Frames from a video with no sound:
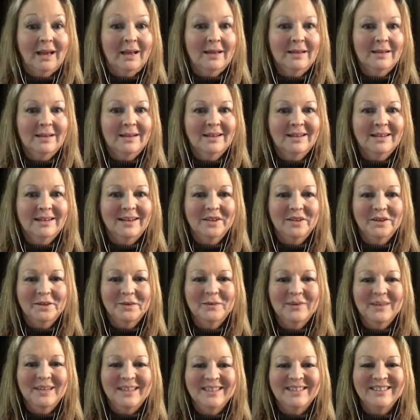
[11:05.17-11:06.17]
Another
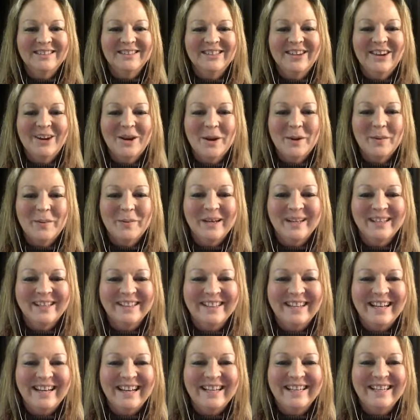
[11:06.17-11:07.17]
one, sorry about
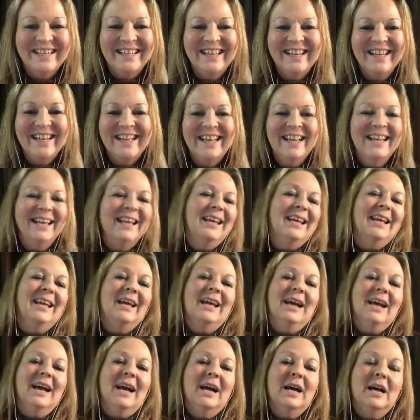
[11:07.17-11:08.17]
that.
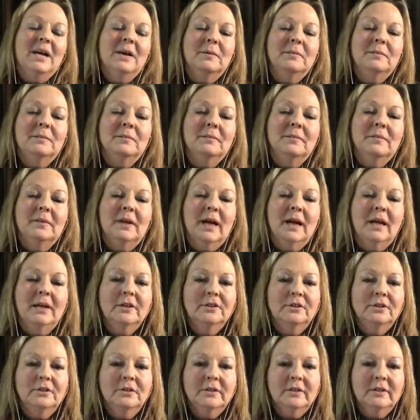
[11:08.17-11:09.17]
Um,
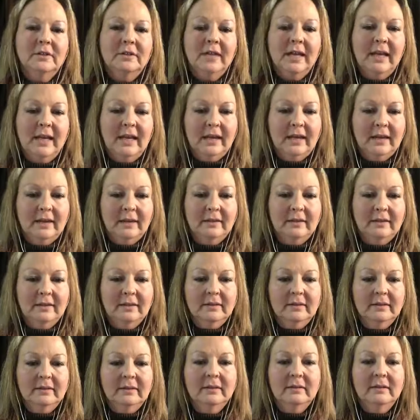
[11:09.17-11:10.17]
understand
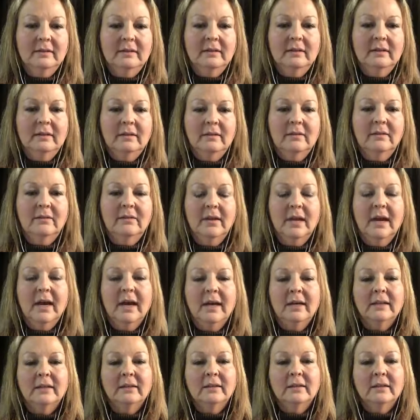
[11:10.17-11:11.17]
that
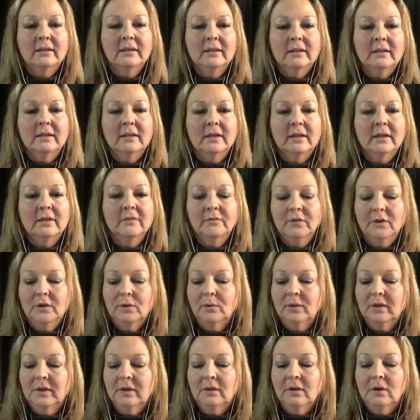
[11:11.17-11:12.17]
if you
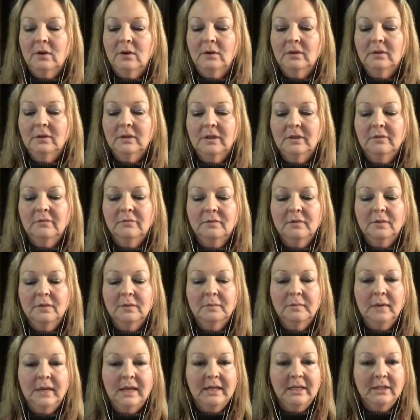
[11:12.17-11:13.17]
withhold
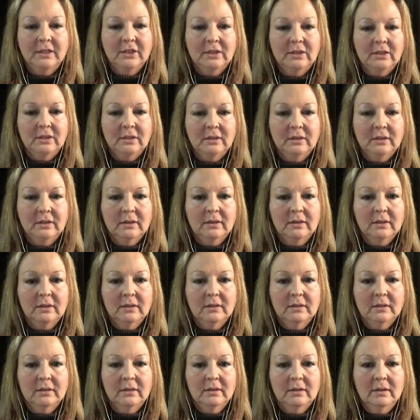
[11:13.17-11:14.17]
information
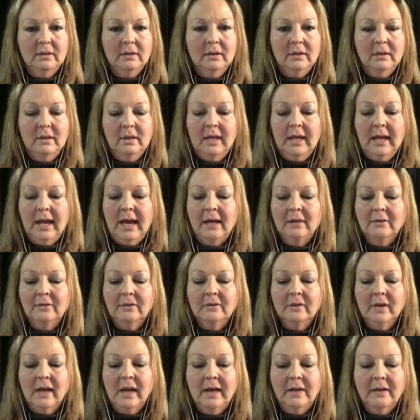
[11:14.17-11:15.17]

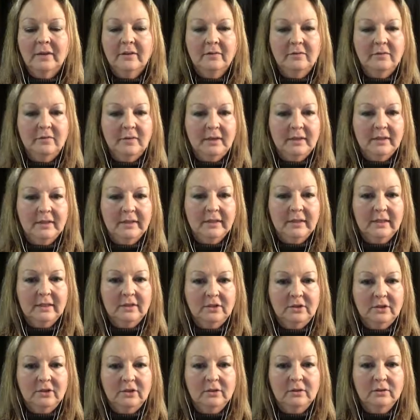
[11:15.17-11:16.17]
outside of these
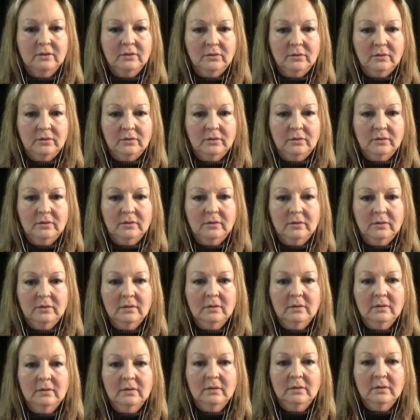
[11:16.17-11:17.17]
issues,
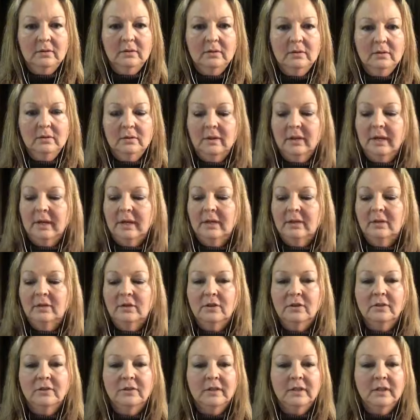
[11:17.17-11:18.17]
right,
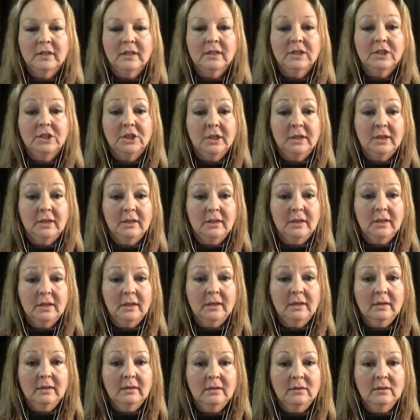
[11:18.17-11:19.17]
there's an agenda
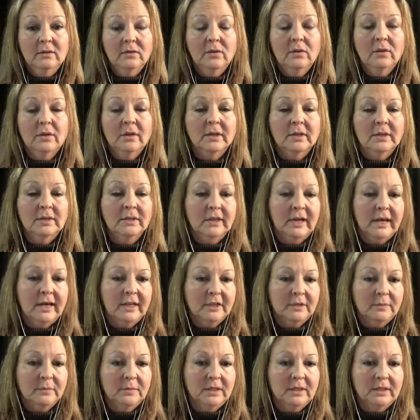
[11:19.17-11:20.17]
or an
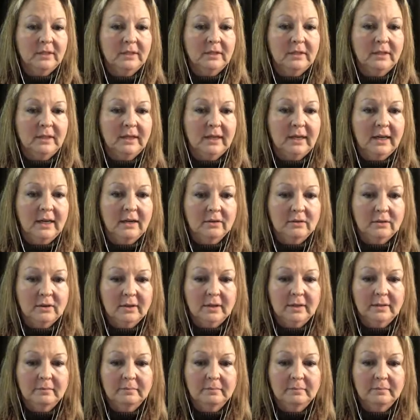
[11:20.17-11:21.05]
attachment to the outcome.